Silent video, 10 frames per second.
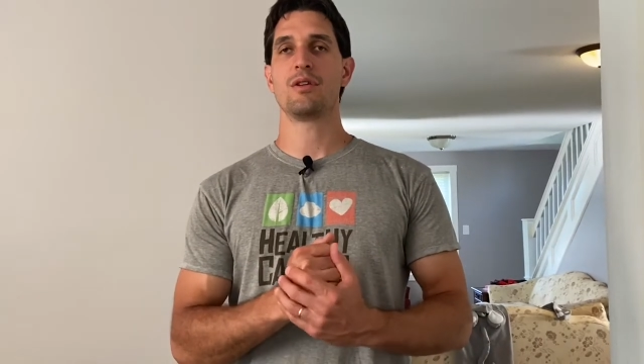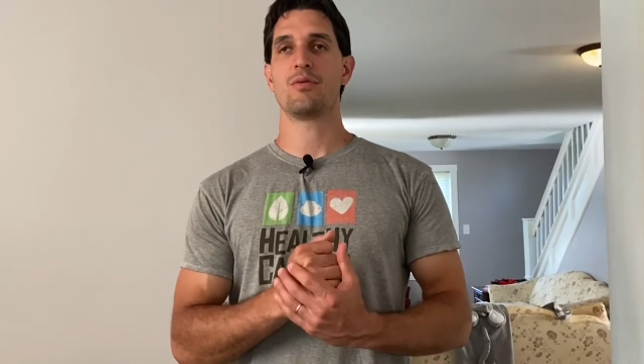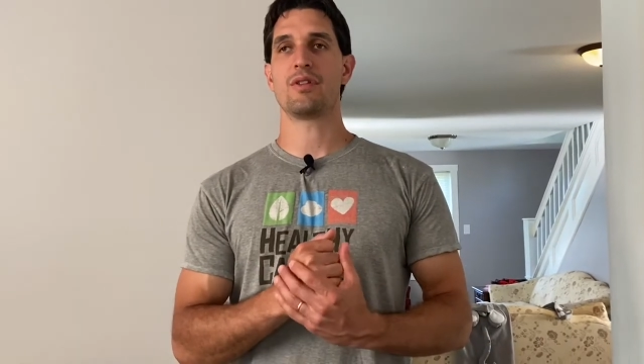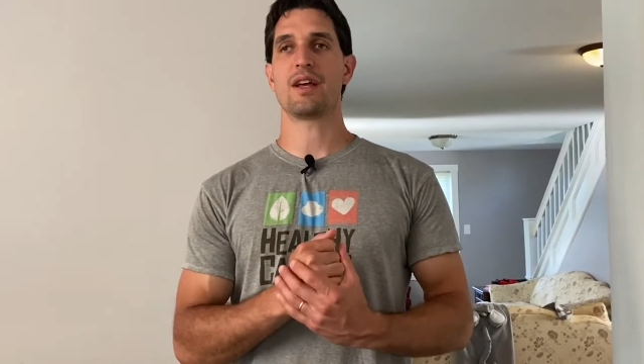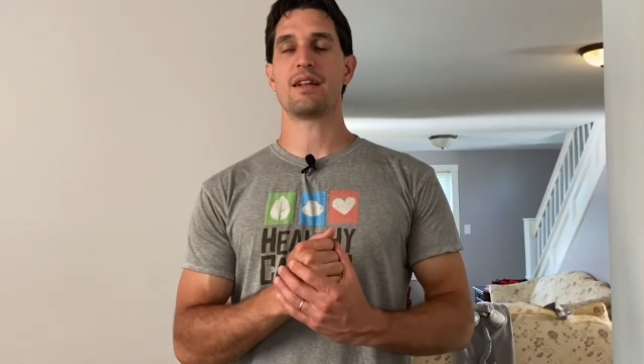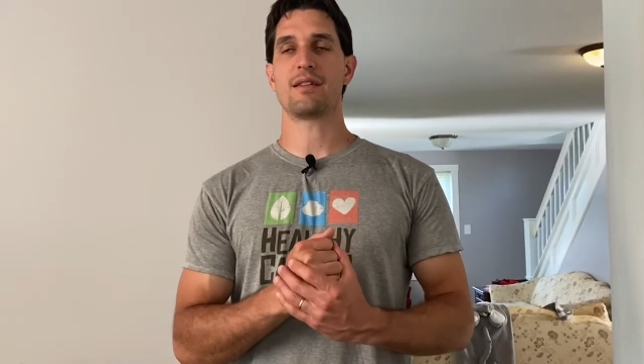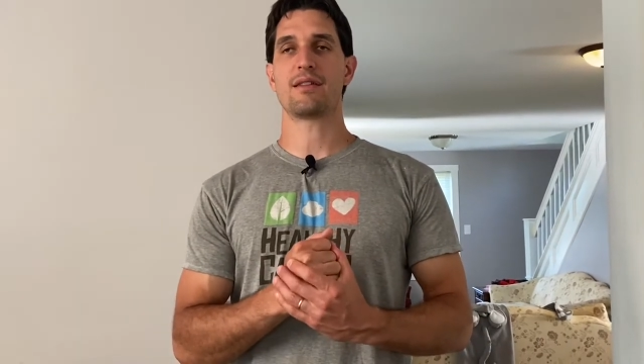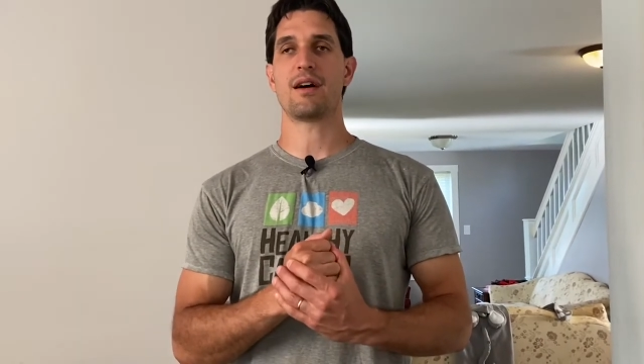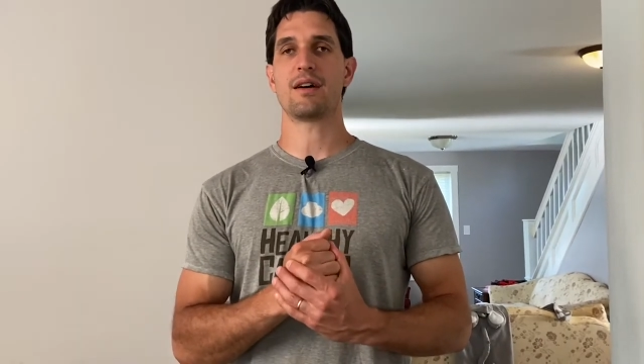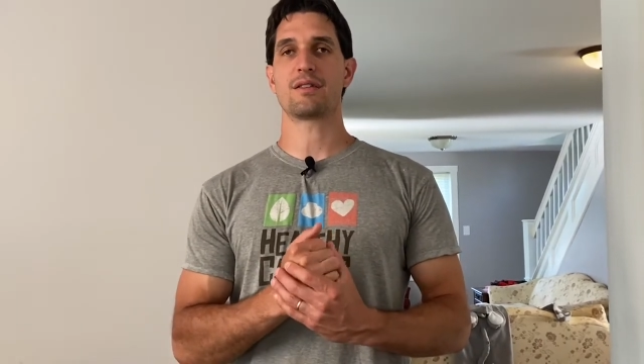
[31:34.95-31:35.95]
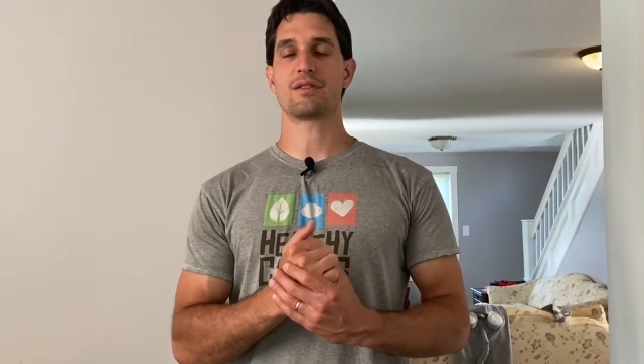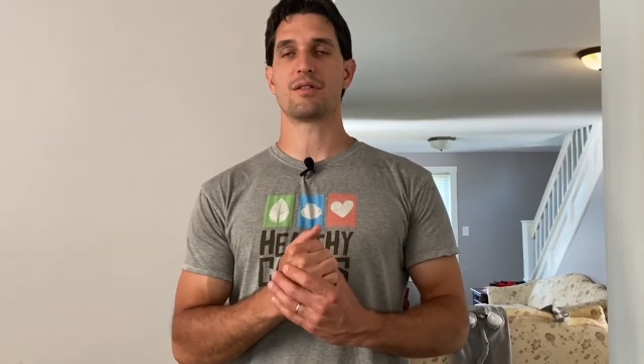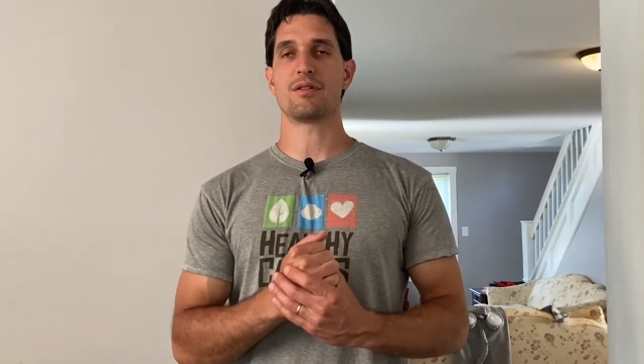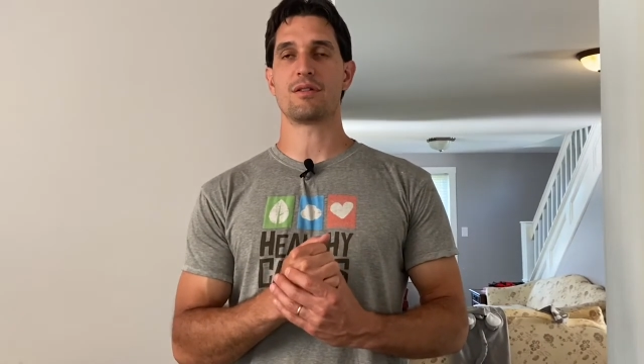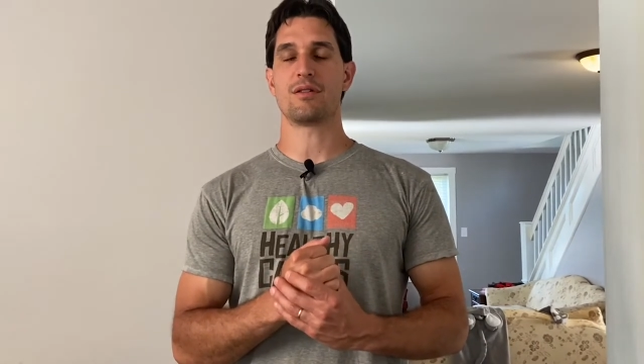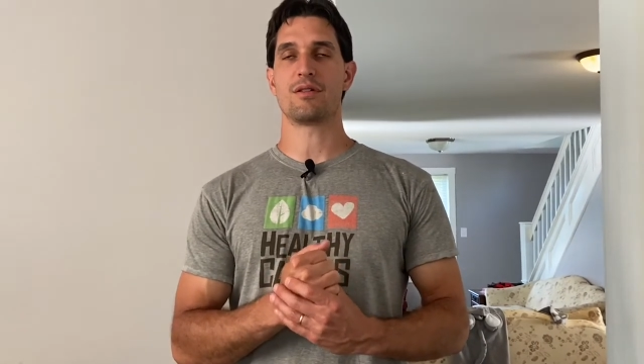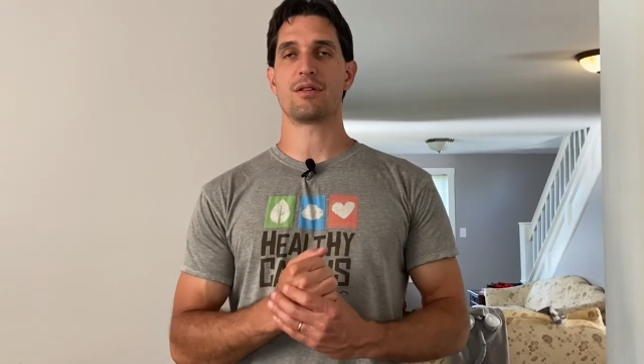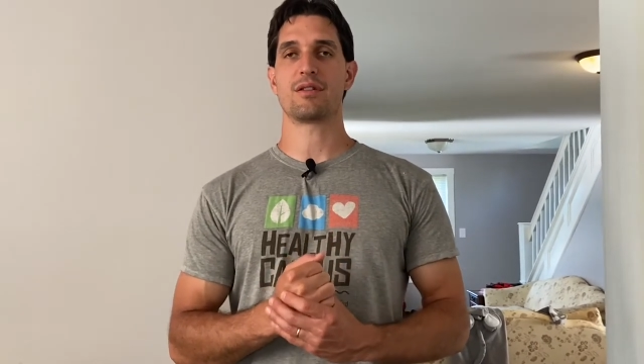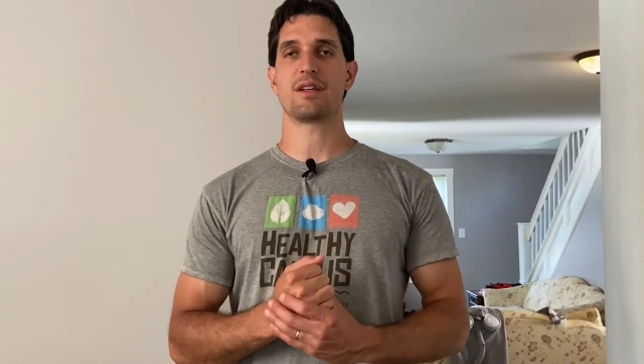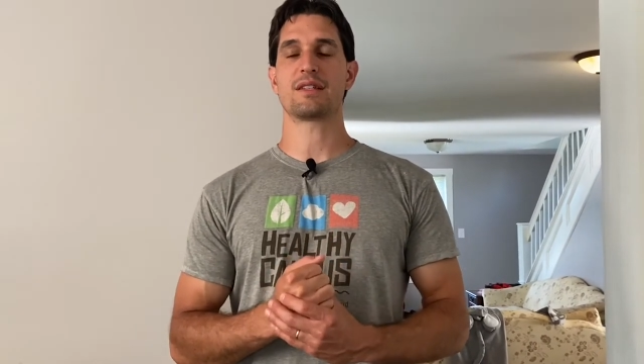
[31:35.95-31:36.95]
with any thoughts
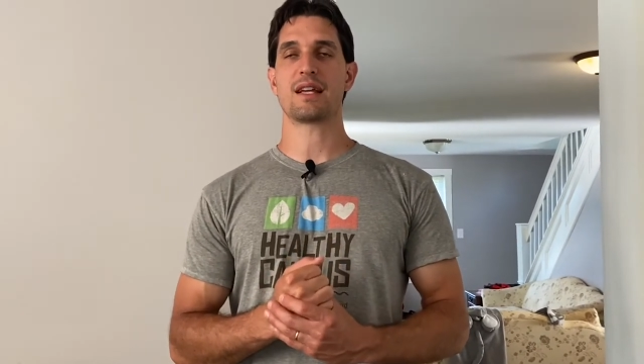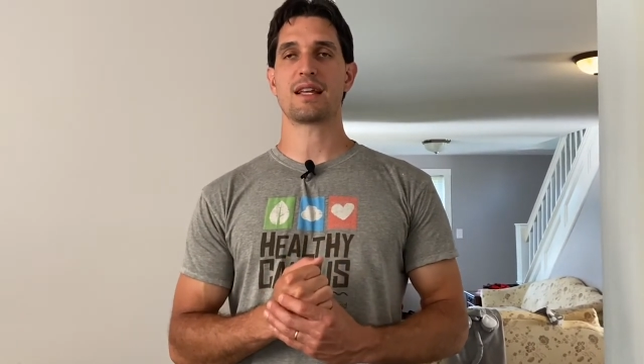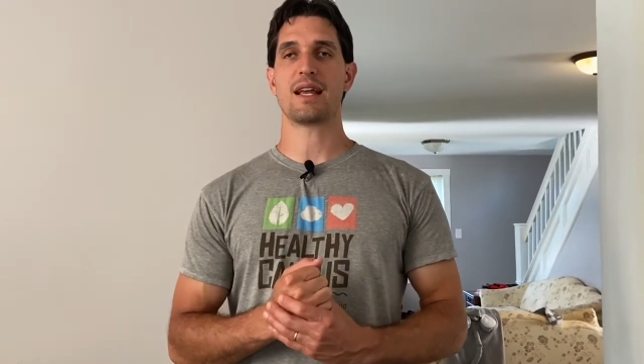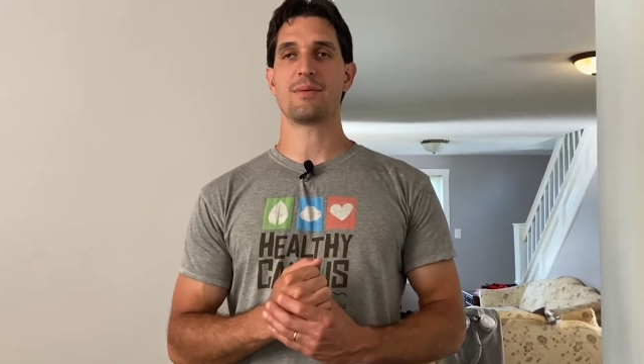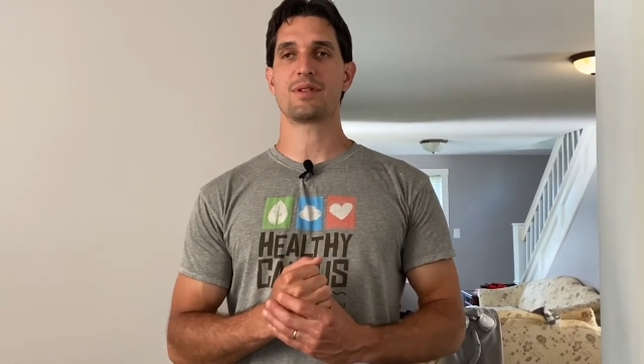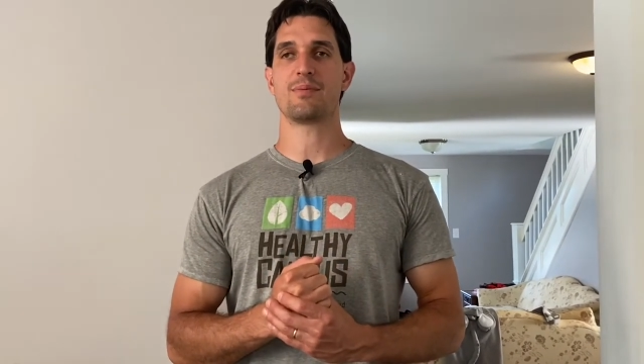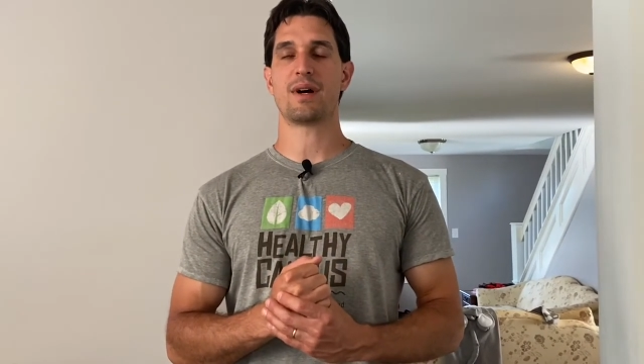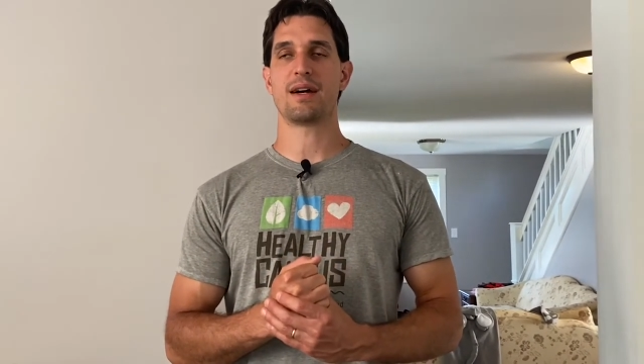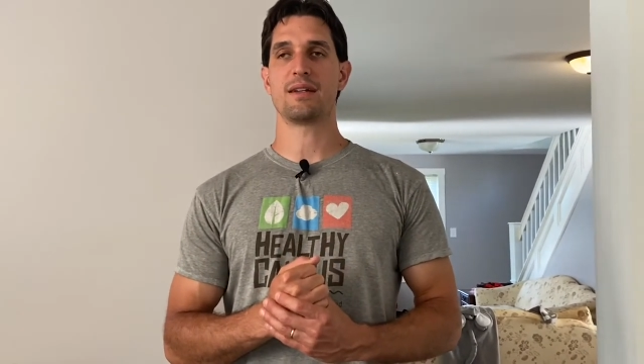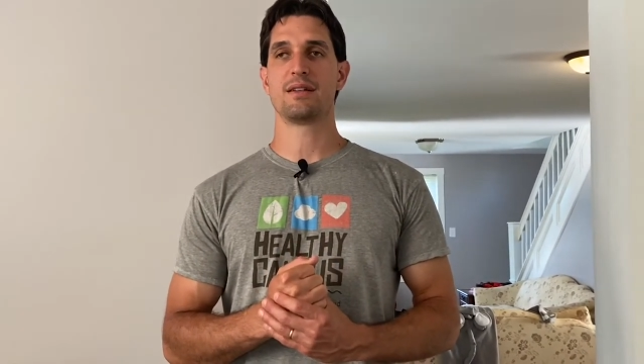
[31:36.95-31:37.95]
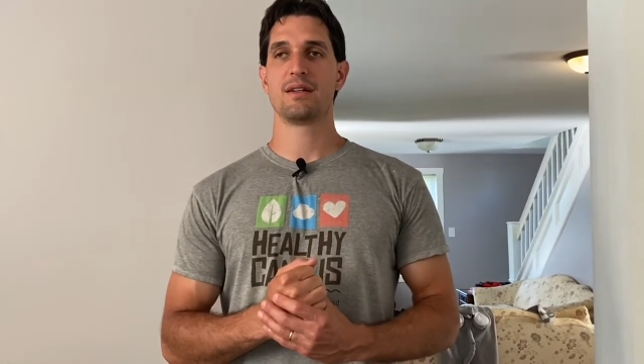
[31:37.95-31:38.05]
or things that came to mind.